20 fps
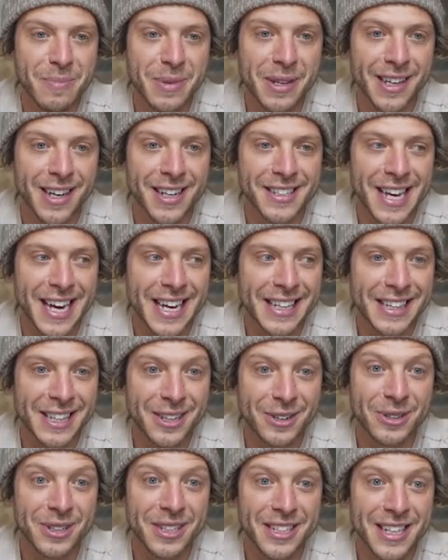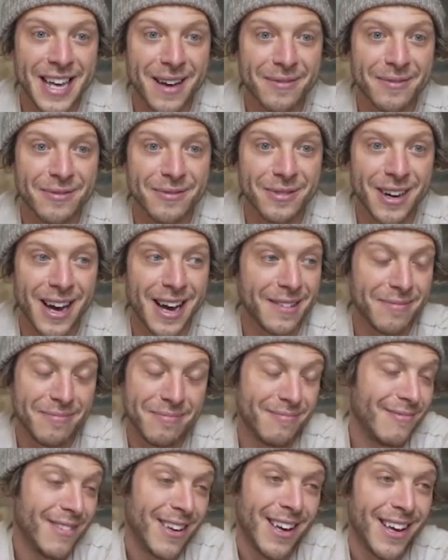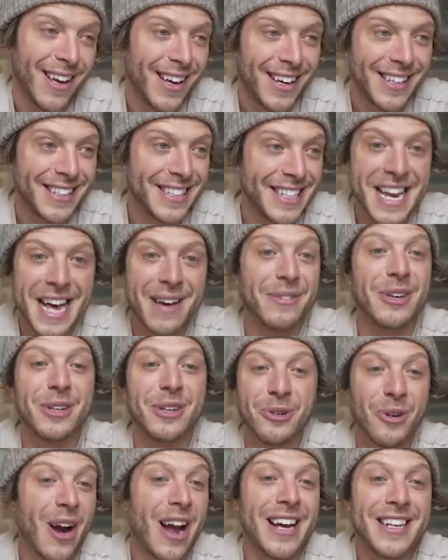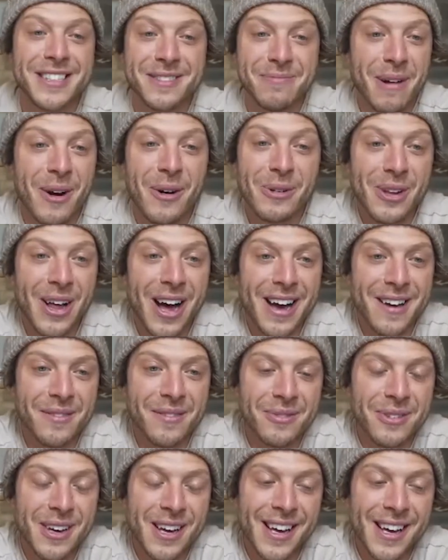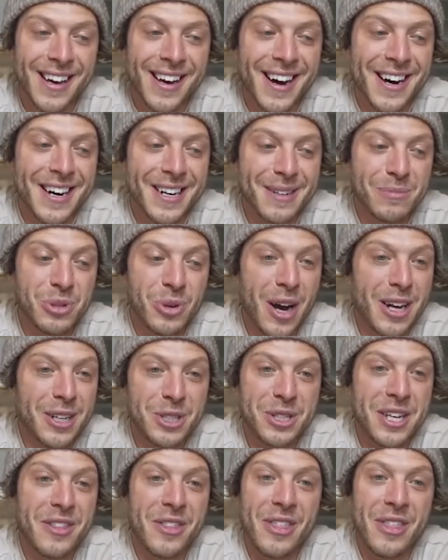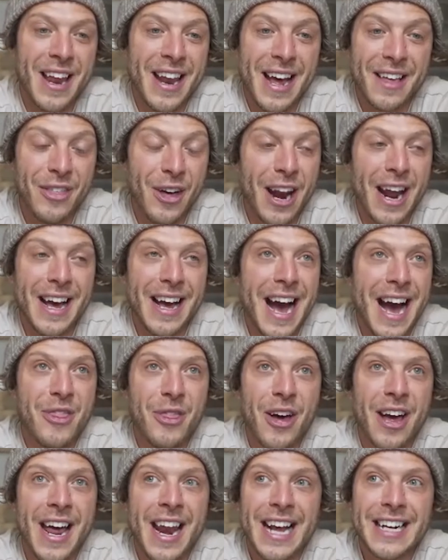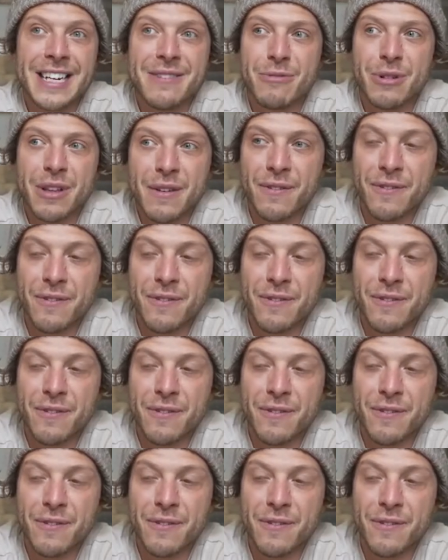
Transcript: because I literally have I didn't have good grades my whole life. Um, so I just didn't, and I thought I, I, thought, and I didn't